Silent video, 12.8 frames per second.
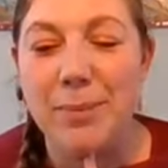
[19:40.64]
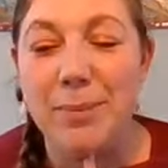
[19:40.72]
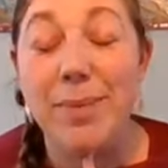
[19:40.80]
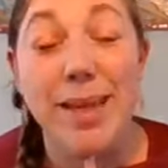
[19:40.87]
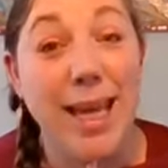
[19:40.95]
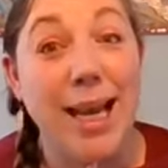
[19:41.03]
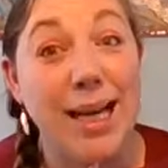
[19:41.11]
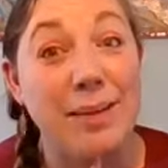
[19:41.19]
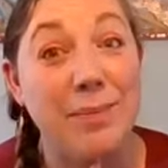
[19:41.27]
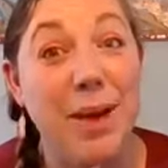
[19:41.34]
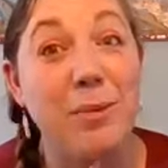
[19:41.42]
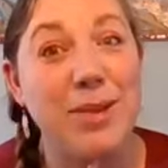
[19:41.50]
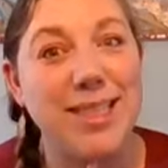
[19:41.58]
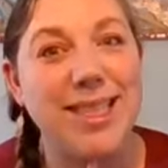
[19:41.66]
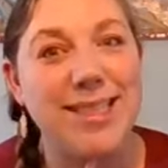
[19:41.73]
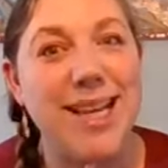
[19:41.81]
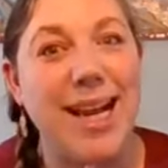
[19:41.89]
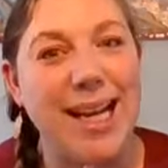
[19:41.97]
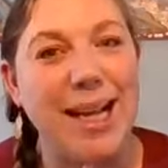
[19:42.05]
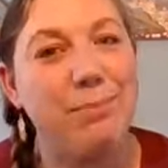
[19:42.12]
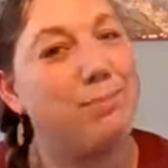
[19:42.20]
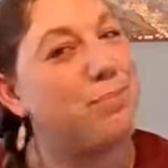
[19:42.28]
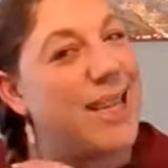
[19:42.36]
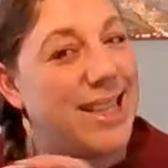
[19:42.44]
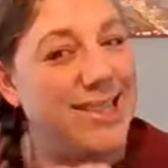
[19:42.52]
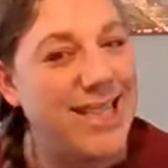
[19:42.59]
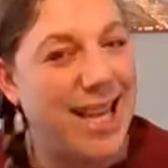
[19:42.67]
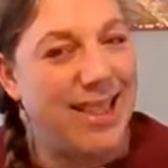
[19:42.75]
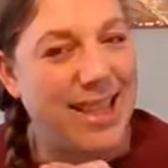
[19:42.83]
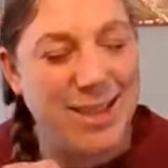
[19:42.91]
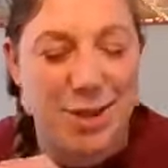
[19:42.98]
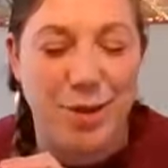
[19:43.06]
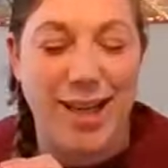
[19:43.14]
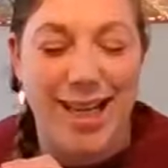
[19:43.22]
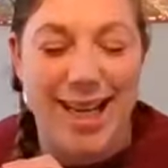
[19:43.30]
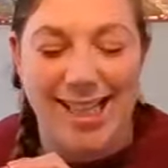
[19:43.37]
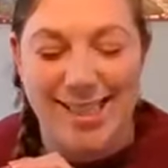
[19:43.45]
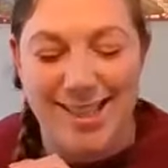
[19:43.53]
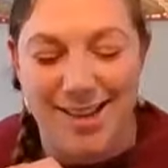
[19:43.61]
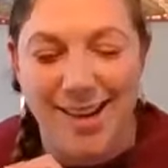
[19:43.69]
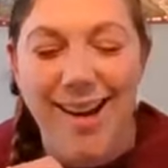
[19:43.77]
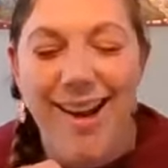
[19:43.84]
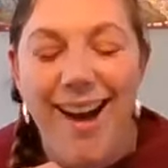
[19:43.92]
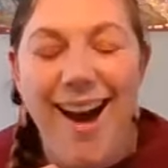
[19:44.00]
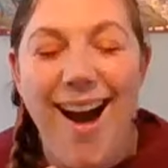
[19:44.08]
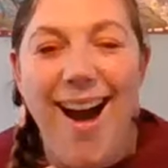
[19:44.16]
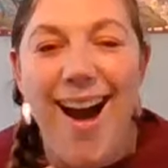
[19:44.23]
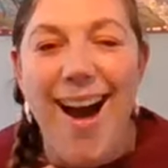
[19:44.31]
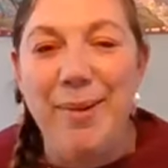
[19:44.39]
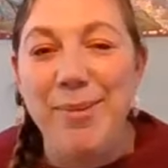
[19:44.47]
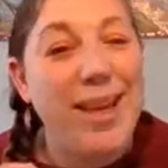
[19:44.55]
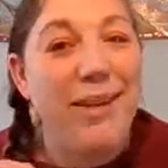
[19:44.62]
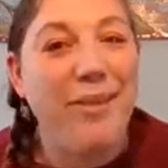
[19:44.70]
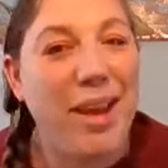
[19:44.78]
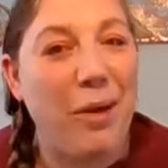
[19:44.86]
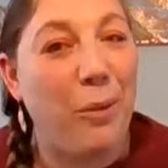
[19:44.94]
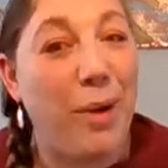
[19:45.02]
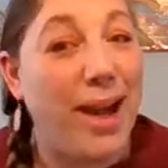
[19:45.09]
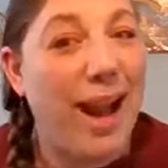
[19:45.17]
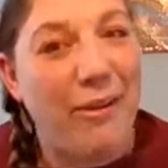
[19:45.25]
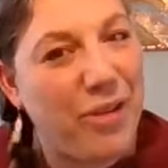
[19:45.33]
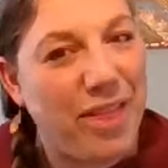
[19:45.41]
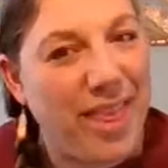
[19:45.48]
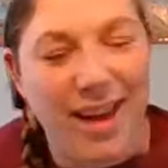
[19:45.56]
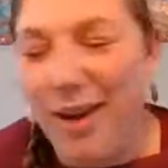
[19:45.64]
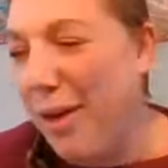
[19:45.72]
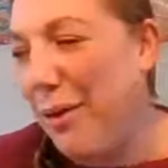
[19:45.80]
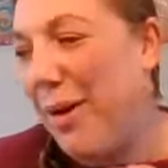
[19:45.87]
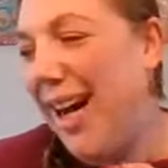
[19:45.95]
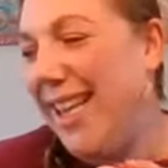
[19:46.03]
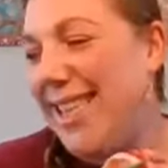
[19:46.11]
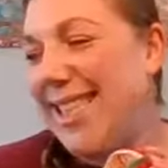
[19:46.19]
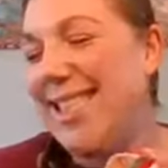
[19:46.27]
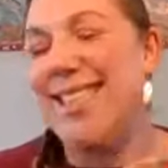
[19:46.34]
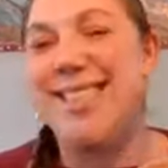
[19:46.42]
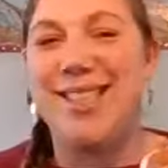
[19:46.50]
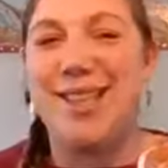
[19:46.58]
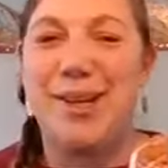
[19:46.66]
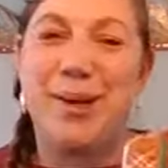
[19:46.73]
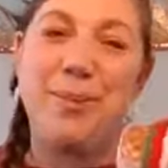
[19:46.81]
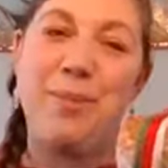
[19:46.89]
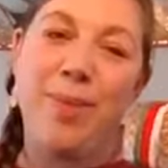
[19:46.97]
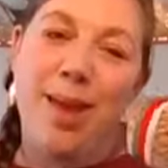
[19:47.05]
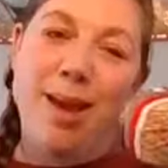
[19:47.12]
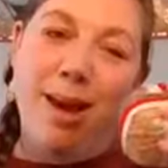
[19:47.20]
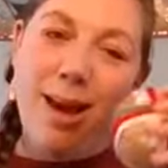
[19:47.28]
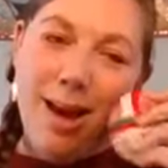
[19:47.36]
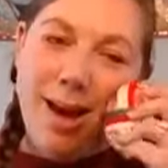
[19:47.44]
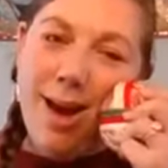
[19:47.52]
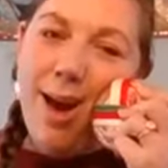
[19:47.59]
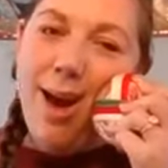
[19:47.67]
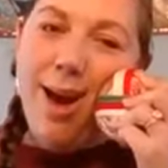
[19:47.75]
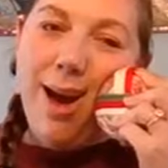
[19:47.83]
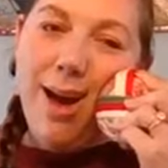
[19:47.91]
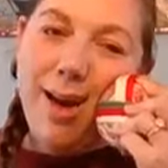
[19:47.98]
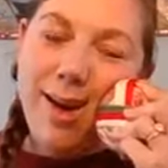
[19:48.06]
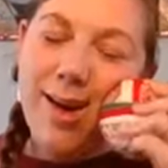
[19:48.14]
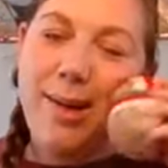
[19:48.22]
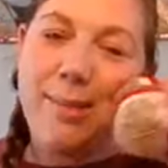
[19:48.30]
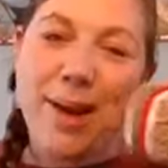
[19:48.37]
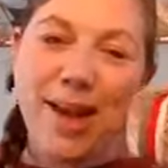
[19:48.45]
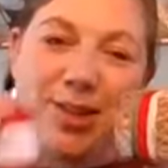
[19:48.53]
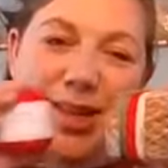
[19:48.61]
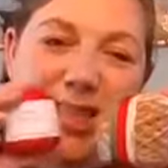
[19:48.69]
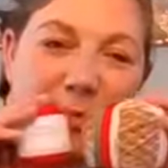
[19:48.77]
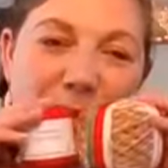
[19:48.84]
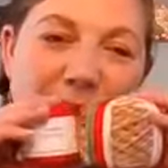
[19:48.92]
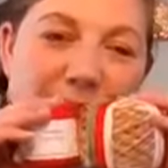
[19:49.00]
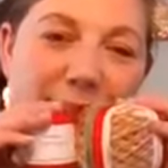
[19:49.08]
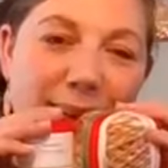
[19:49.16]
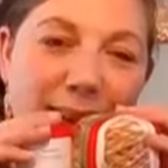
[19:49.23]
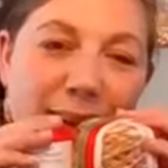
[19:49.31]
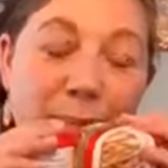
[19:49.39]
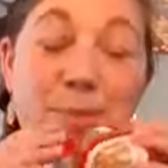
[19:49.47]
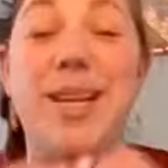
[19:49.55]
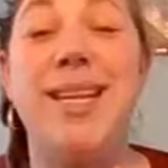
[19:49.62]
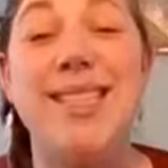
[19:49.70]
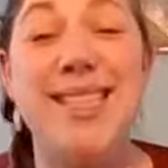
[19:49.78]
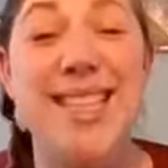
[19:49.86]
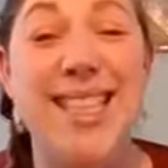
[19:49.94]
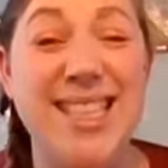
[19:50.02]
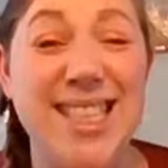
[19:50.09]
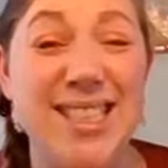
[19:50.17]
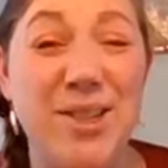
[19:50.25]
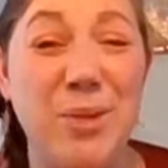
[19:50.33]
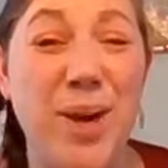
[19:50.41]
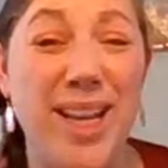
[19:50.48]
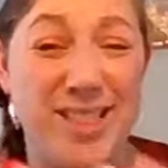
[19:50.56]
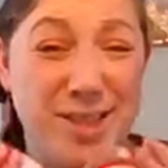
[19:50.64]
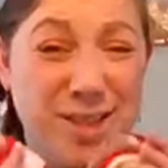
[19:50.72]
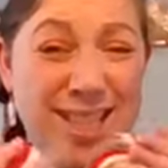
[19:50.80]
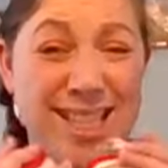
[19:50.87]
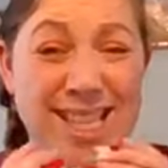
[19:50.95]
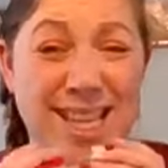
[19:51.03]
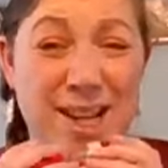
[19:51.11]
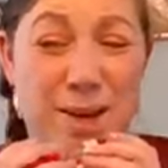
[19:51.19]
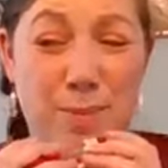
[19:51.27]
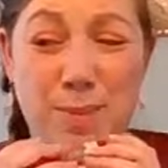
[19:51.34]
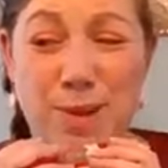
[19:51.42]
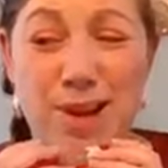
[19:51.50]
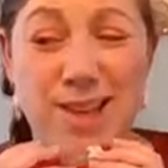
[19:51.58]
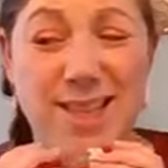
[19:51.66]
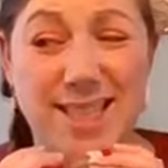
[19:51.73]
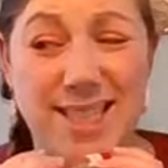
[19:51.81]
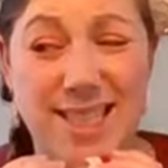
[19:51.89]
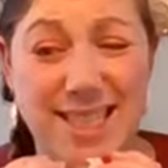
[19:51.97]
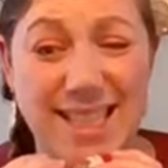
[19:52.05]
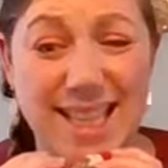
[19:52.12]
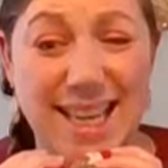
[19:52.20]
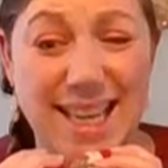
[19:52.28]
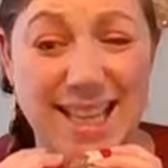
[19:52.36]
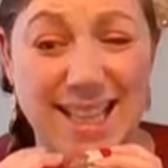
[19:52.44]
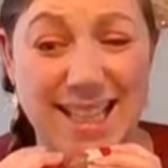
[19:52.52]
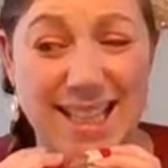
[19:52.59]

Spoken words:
yeah, it was exciting. But I'll tell that story later. I'm giving away everything otherwise. So, oh, my Christmas yarn, but I still need to wait to knit it up because, yeah,